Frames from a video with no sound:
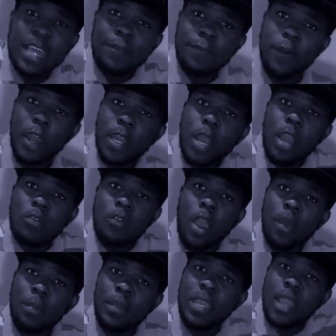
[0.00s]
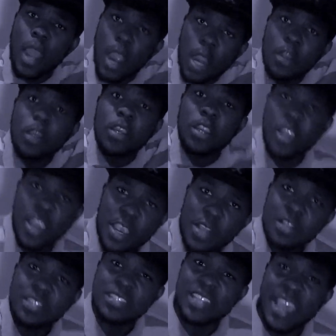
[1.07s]
that fart around me are the girls
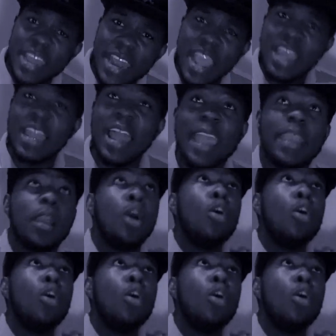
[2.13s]
that I like.